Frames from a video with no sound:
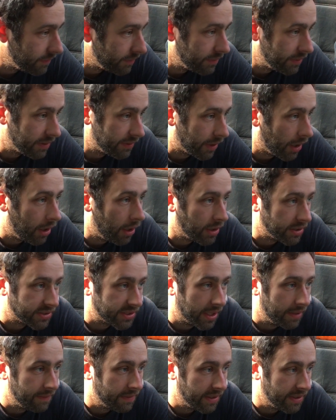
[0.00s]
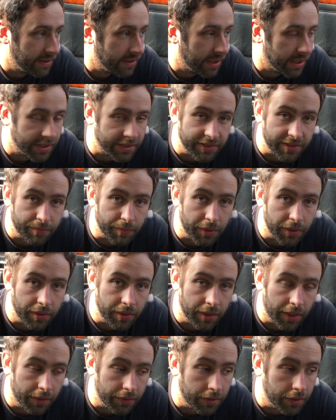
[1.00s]
the car's covered in dust, but
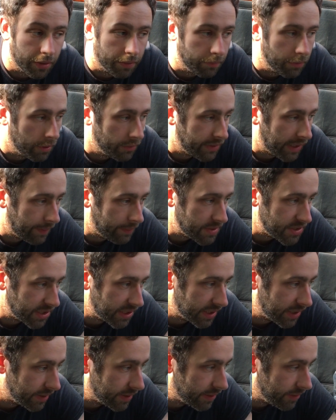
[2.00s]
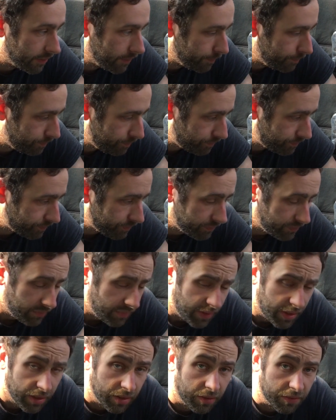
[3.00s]
you know, I'm not damaging it, and
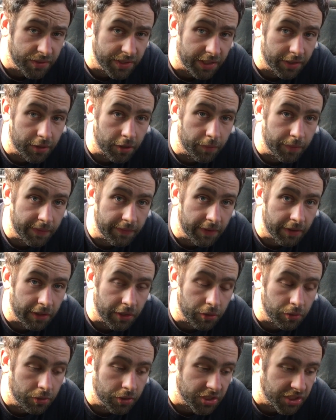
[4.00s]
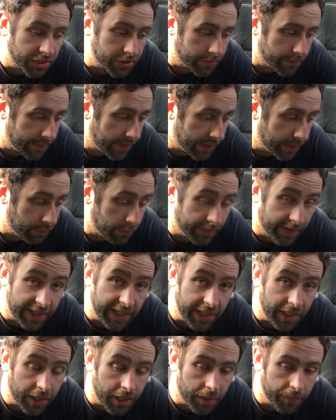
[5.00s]
obviously I've got to be very cautious of that with any car,